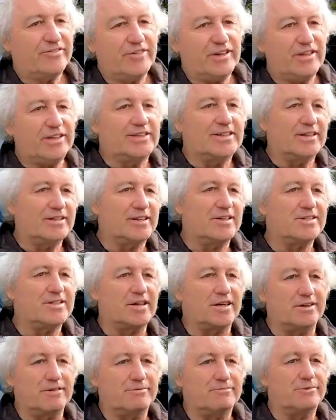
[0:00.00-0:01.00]
feature. I'll just
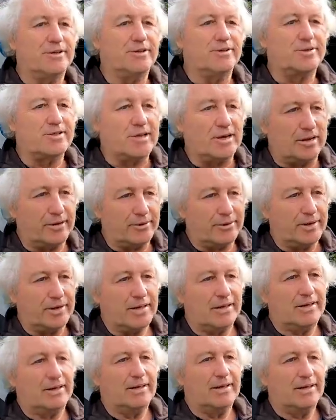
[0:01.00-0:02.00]
go real slow
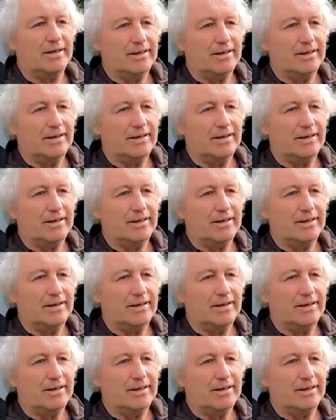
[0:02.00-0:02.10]
here.